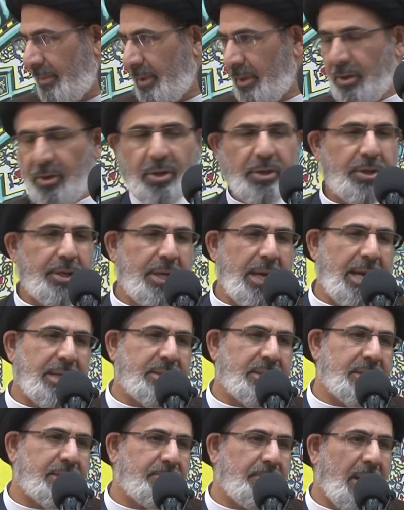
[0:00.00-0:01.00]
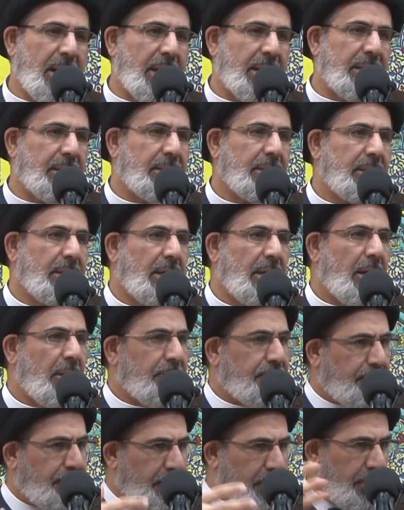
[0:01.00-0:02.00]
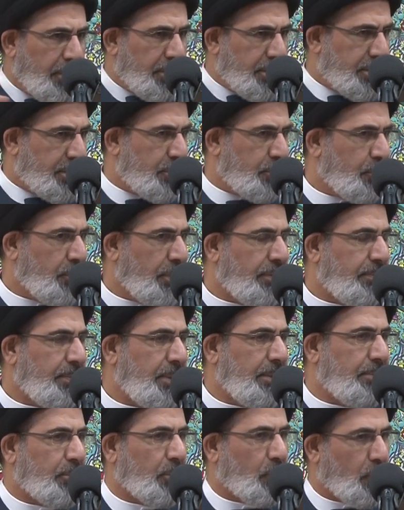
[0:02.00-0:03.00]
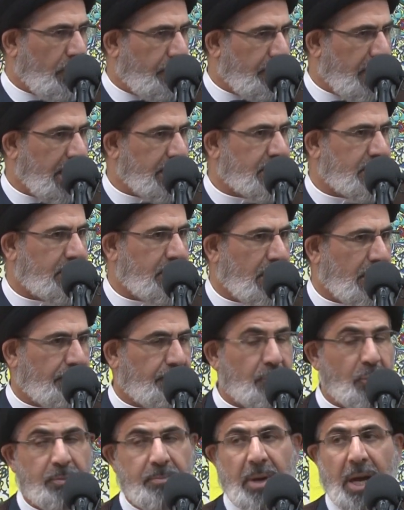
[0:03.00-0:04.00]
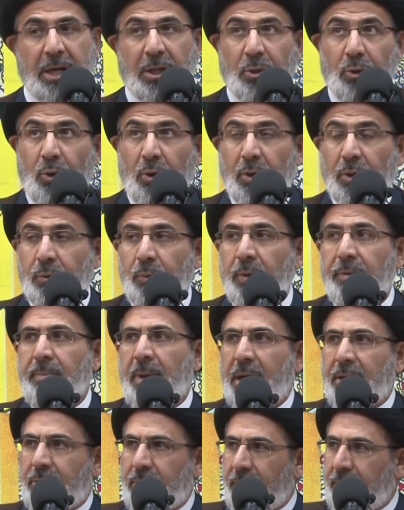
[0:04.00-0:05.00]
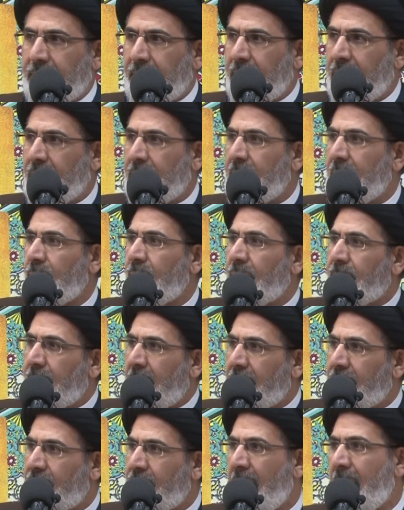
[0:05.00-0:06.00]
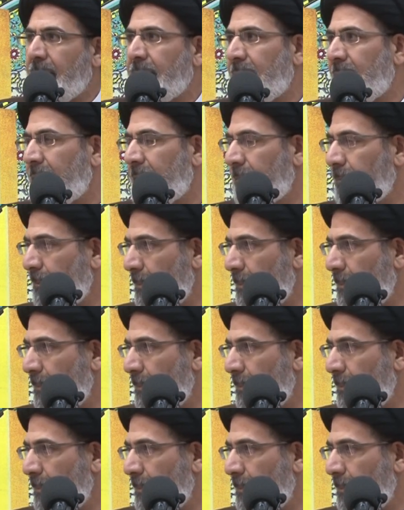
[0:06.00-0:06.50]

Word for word: organizes my affairs with people, with myself, with my Lord, with my community, with my family.